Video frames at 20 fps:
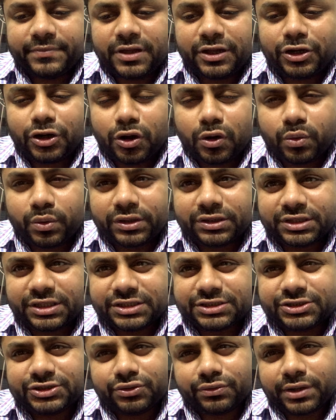along with
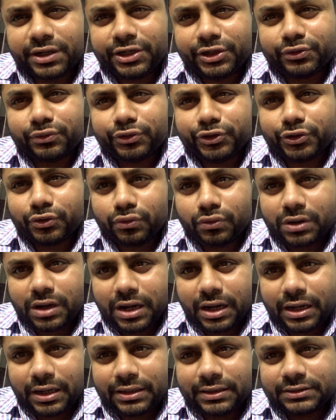this, you can do
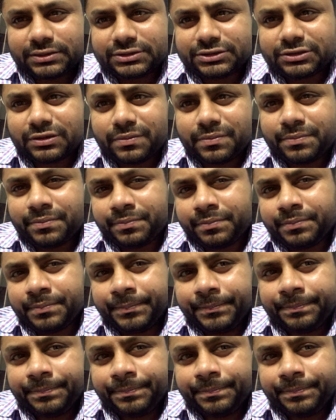yoga, some